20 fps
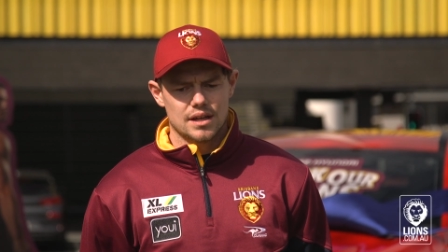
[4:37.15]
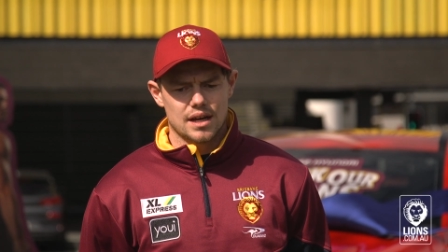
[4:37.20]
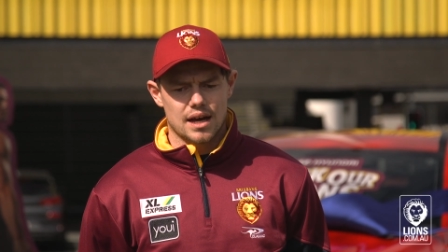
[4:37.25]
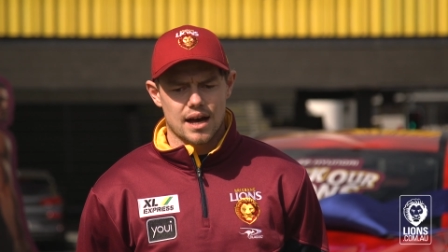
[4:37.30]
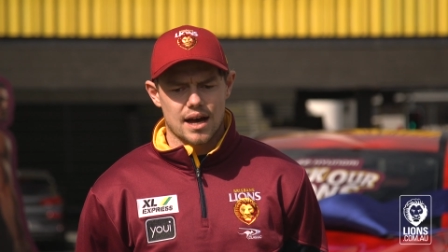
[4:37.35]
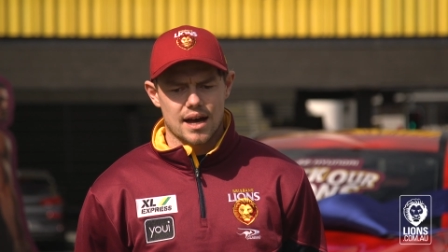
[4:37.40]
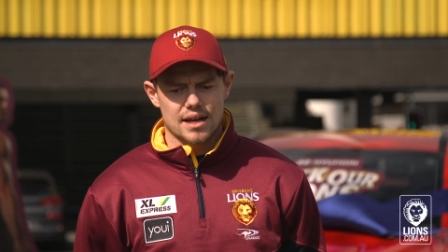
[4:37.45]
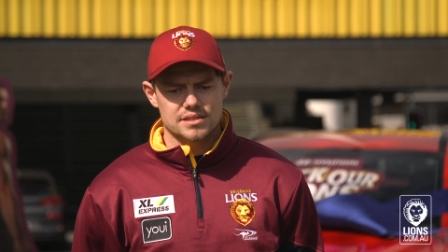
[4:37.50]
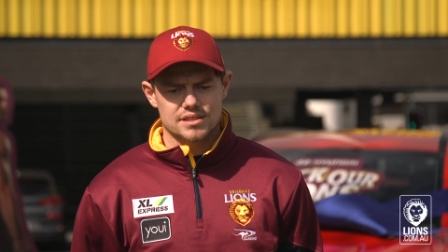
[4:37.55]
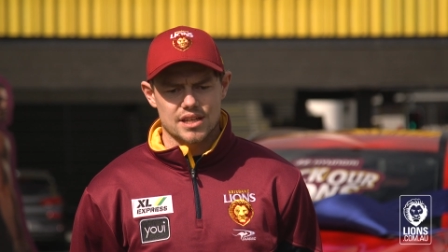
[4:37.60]

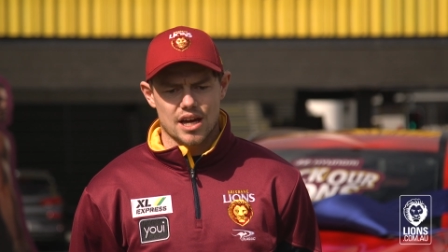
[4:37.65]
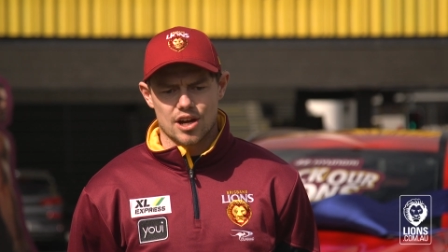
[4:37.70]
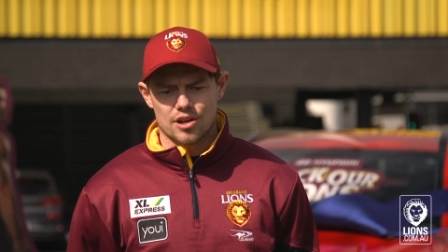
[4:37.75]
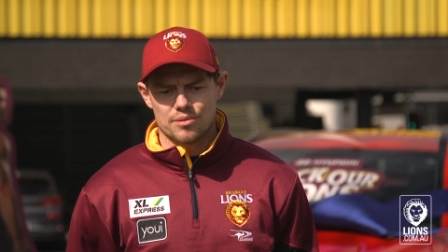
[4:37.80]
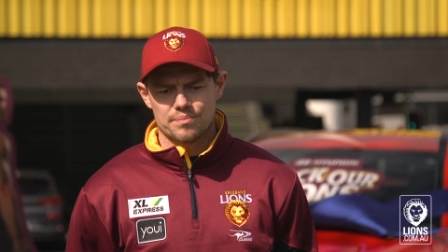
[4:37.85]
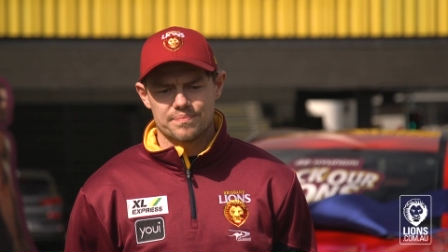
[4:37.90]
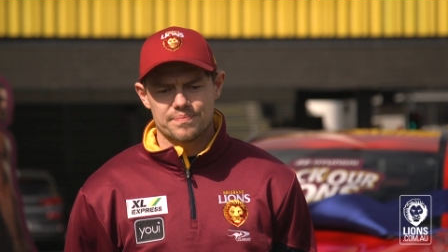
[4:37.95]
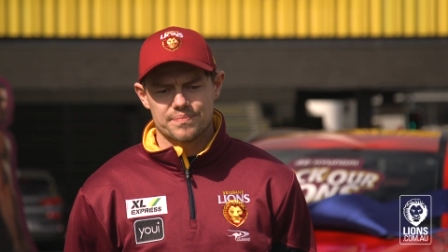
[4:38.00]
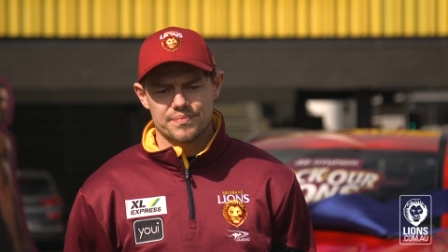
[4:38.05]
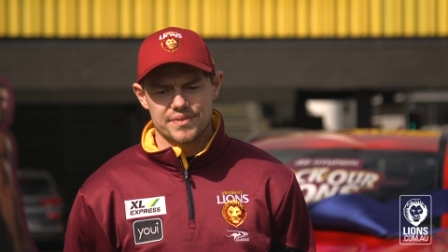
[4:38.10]
Uh,
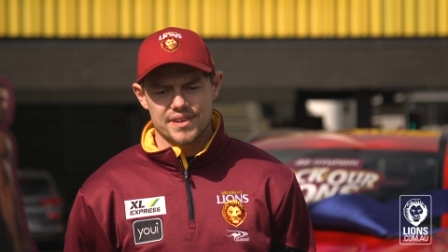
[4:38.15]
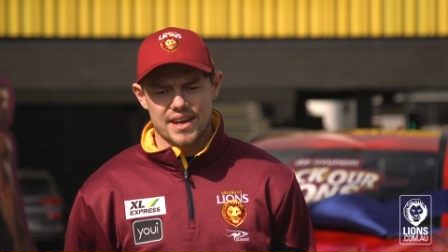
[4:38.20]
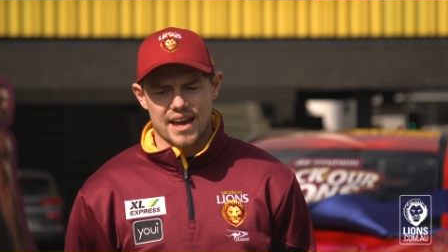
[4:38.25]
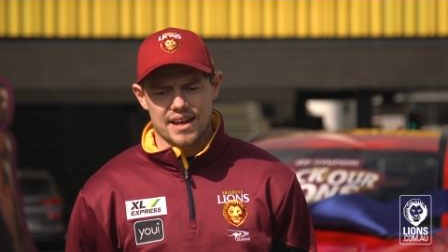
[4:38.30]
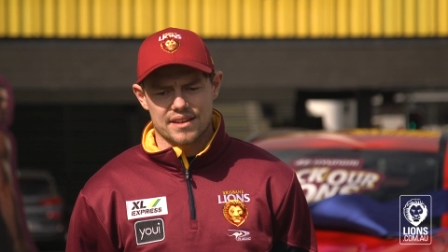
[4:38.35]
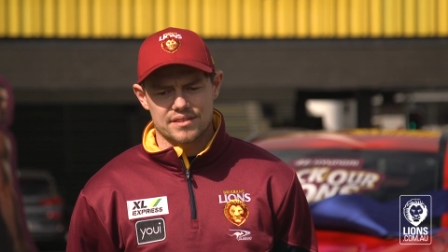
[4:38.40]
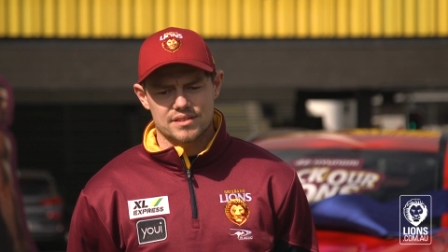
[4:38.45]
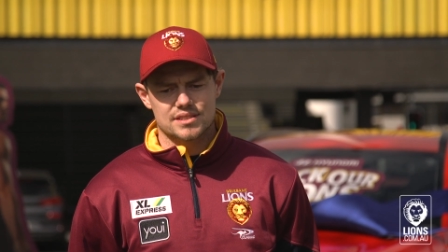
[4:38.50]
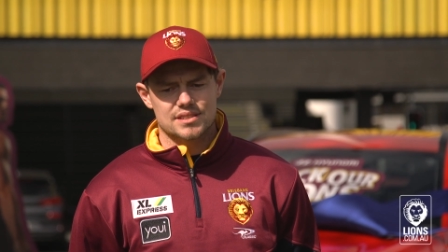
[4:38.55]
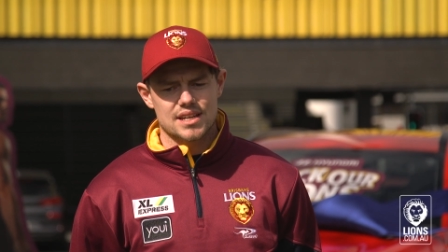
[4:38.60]
so,
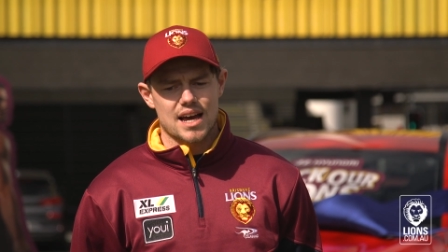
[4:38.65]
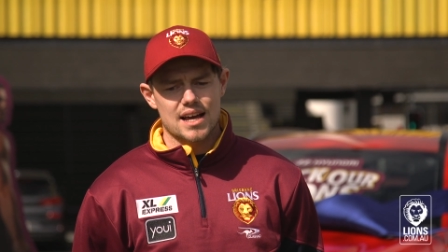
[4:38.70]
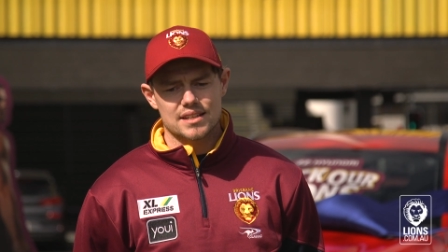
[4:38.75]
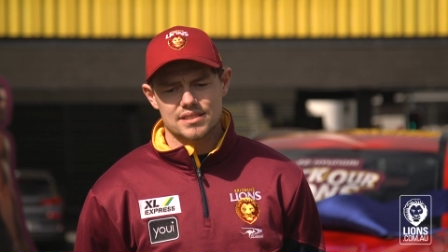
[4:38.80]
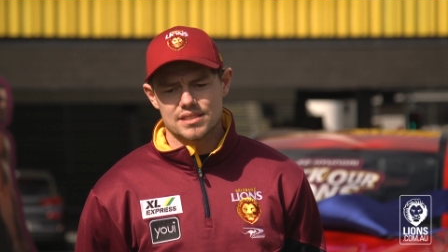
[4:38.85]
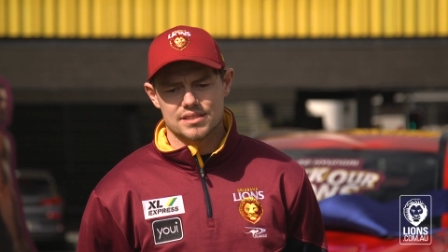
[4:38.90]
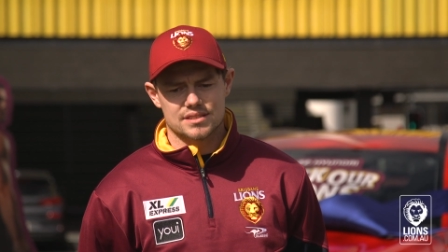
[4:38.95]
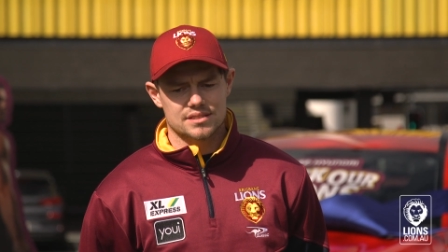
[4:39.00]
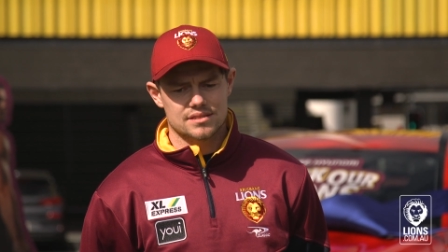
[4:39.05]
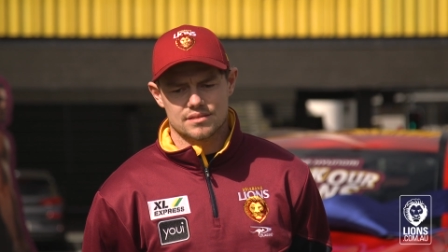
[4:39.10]
yeah,
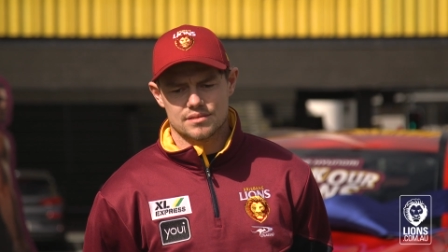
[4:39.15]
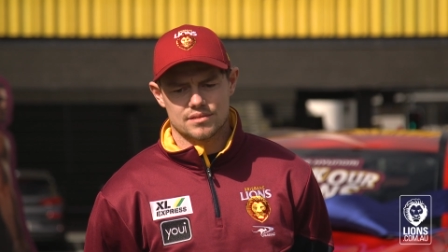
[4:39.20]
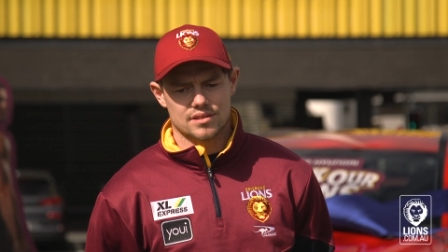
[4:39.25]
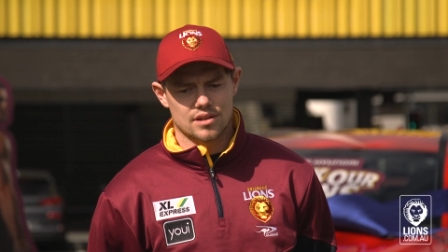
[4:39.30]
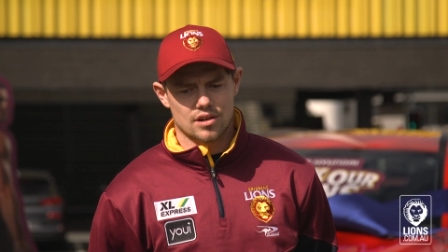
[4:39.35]
Stas is